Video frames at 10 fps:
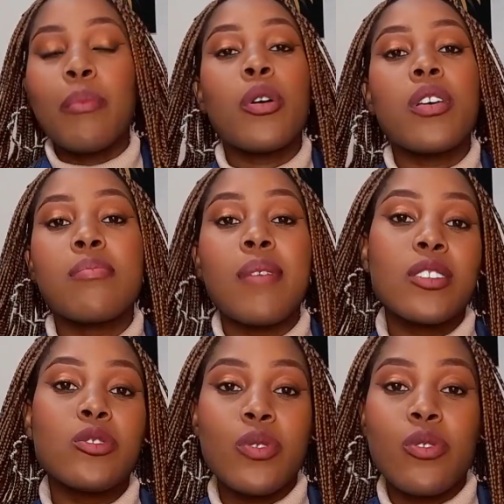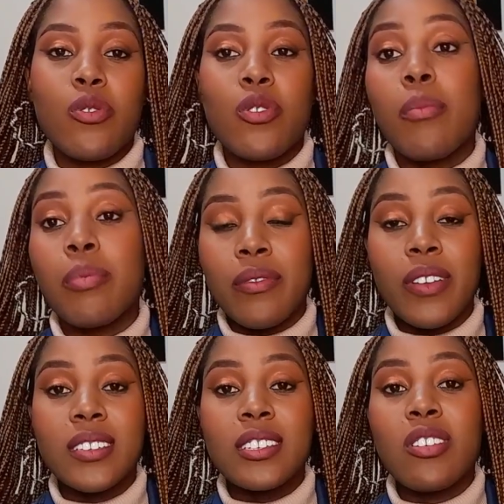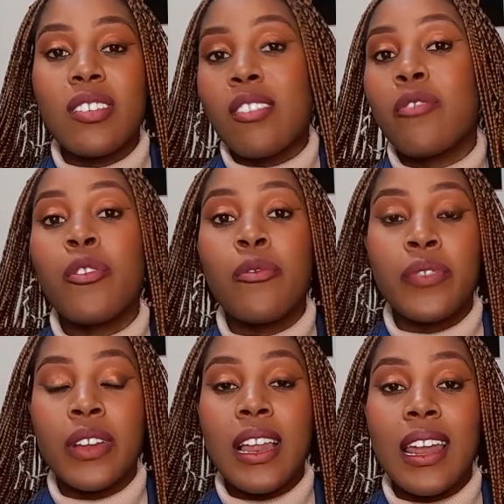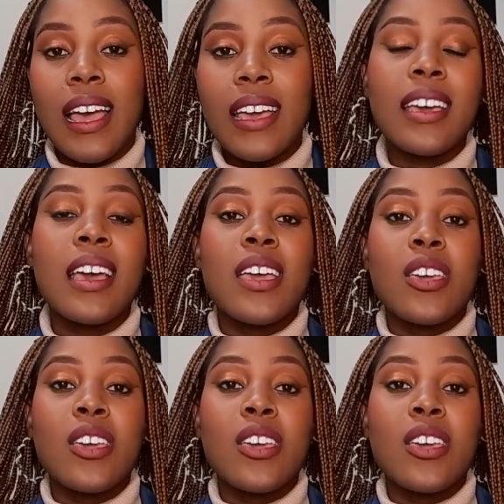Because by doing so, you're preventing yourself from feeling like